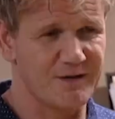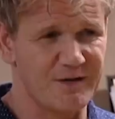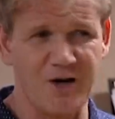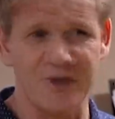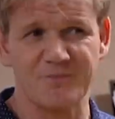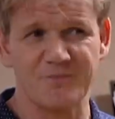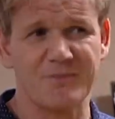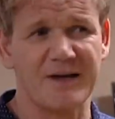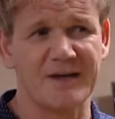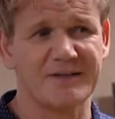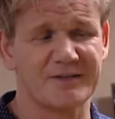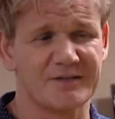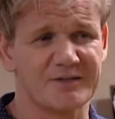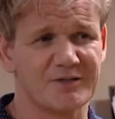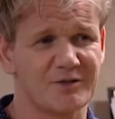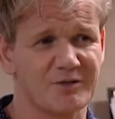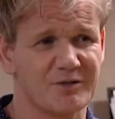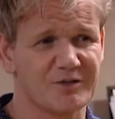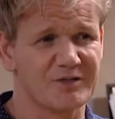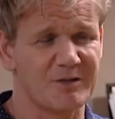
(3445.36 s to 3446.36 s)
God made the
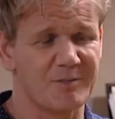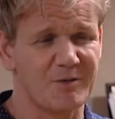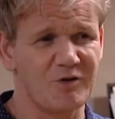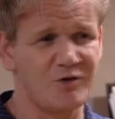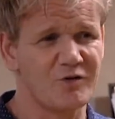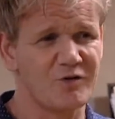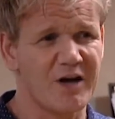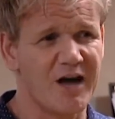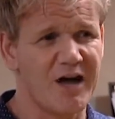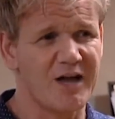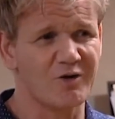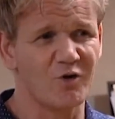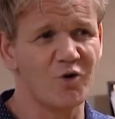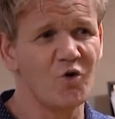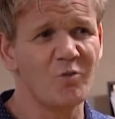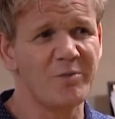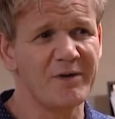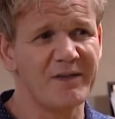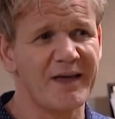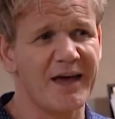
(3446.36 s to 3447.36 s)
sauce. I mean, you can't
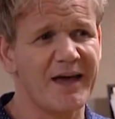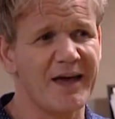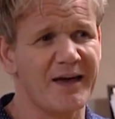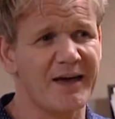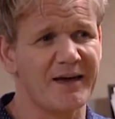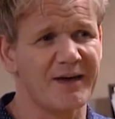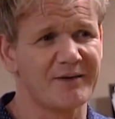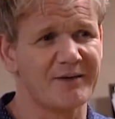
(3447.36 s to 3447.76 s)
all be there.